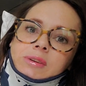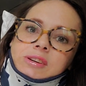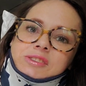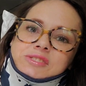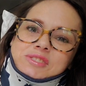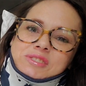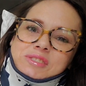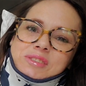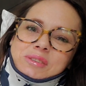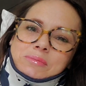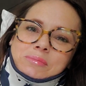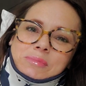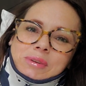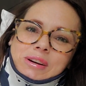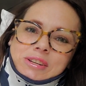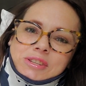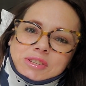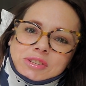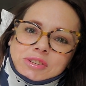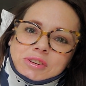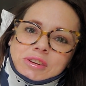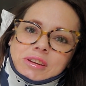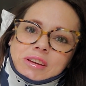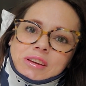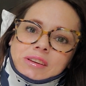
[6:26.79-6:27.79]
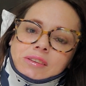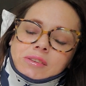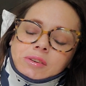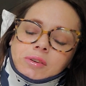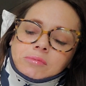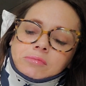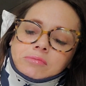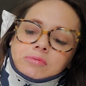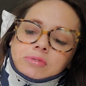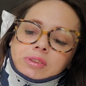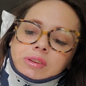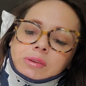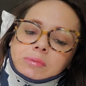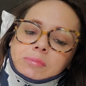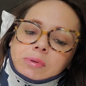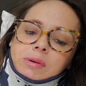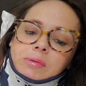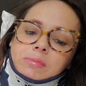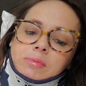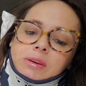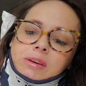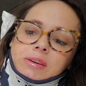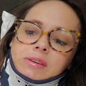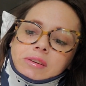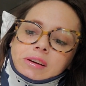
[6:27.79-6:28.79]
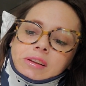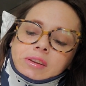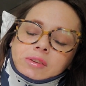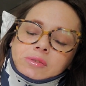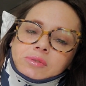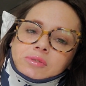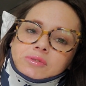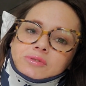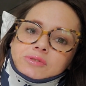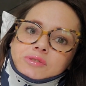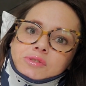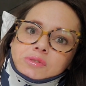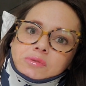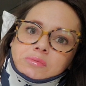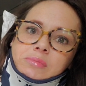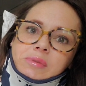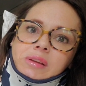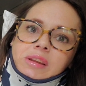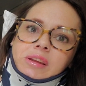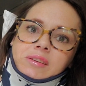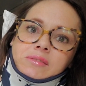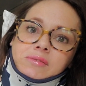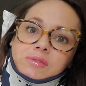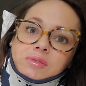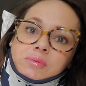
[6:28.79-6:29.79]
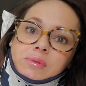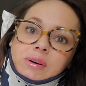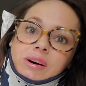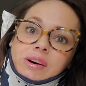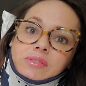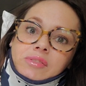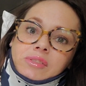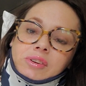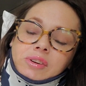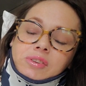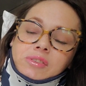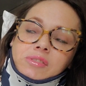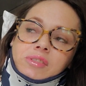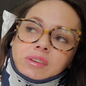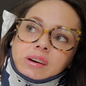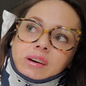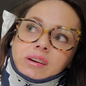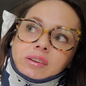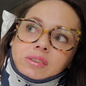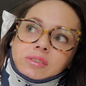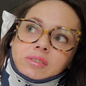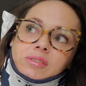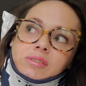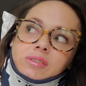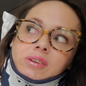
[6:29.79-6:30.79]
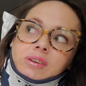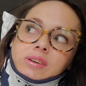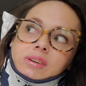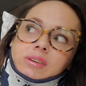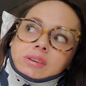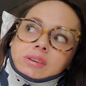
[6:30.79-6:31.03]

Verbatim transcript: by sharing my journey, hopefully, maybe, I know there's so many of you out there that are